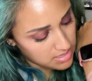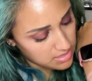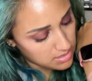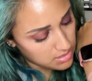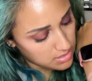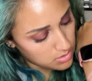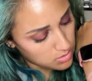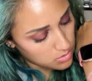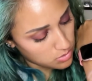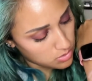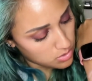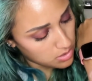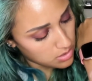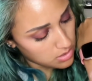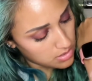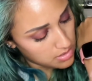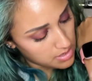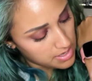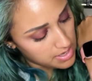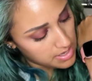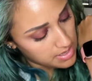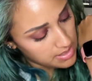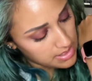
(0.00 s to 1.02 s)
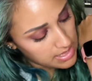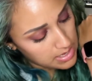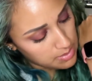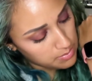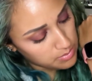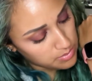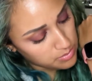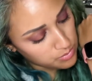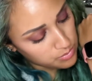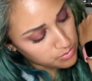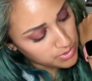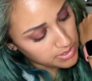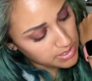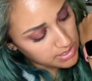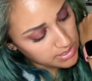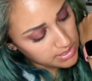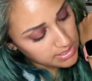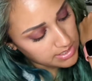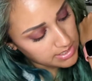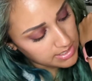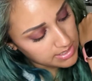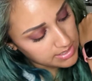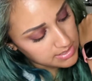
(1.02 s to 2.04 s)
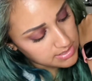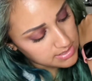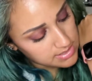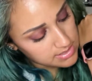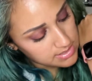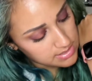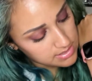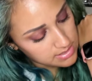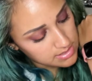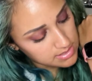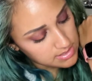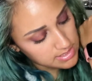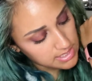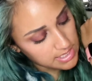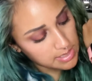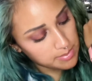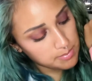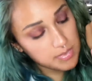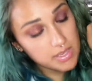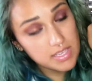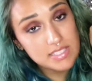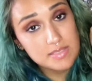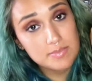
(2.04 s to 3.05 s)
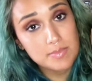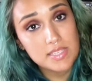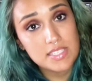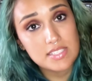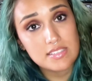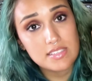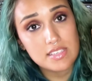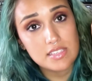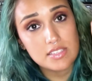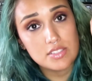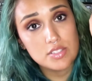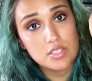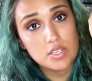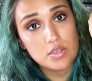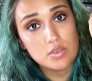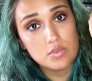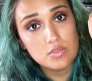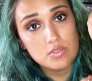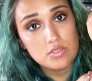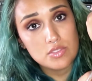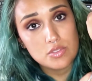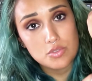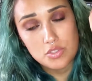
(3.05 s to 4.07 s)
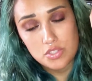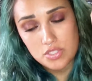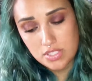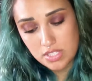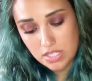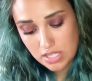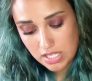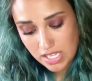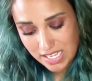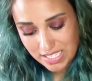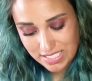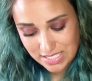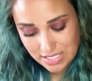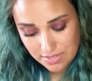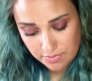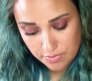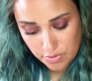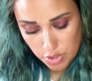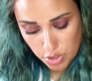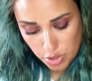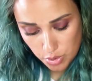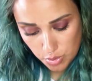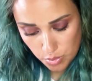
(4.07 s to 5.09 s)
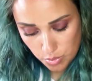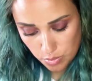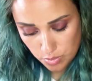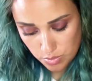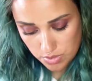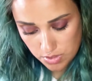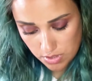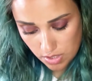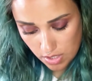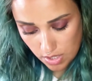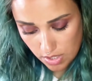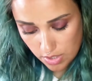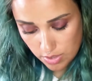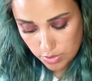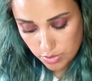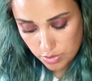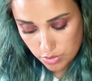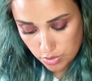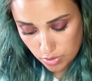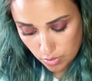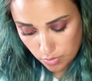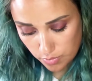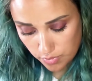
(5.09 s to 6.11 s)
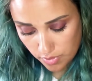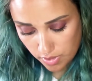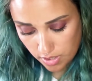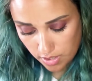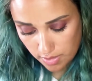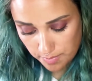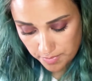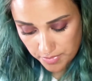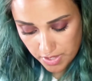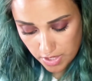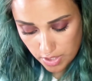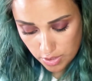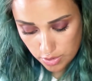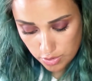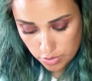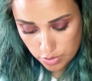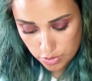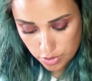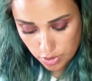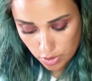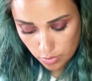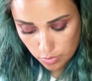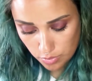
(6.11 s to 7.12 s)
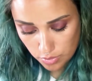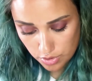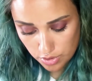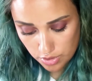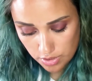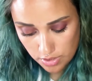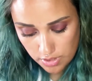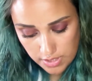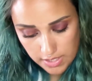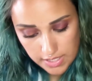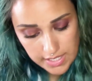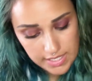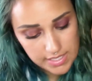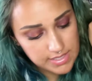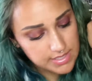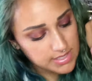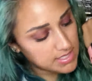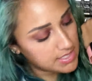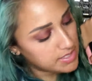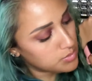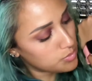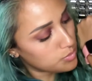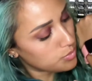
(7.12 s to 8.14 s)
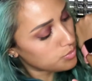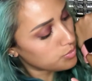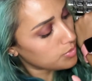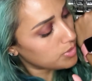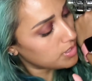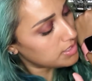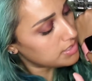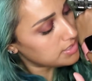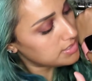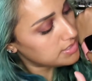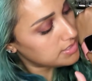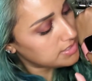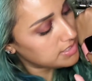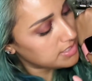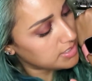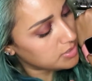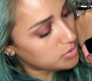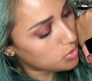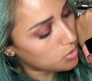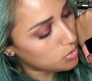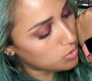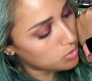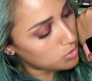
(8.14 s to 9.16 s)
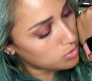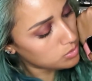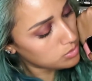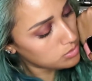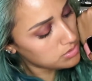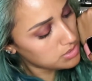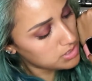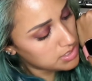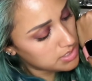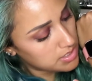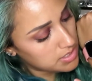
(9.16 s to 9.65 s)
Little girl. That one really gets the same as my skin tone. So just lots of nudes so far. Donor is this rusty gold,